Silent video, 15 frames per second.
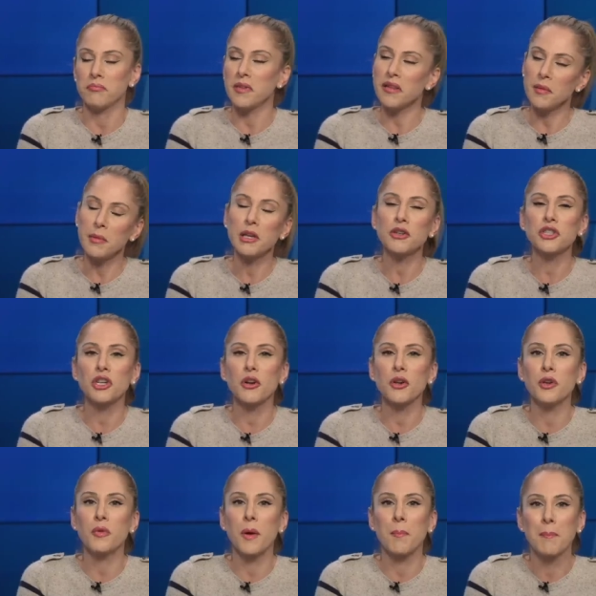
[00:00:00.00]
and I'm gonna show
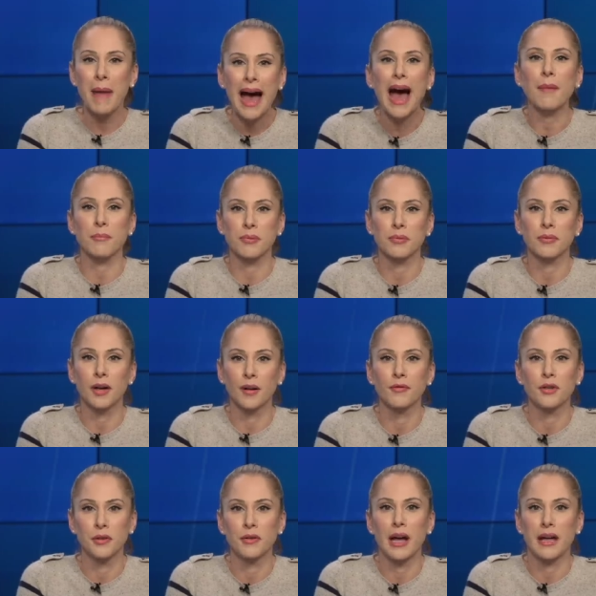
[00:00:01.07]
you a map
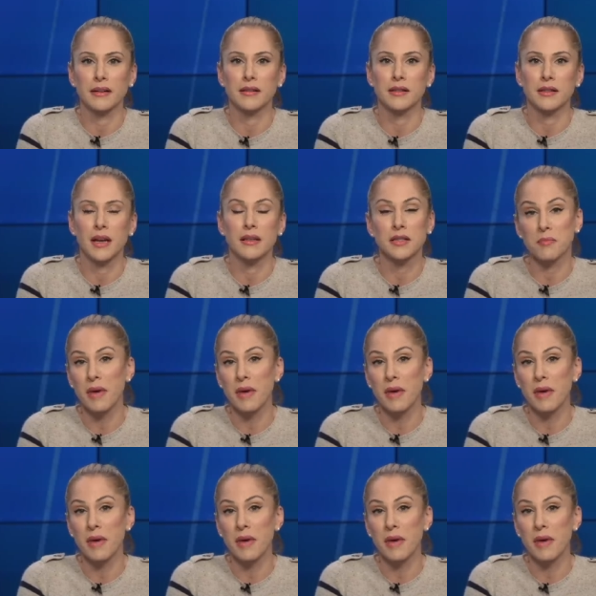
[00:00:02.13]
of the United States,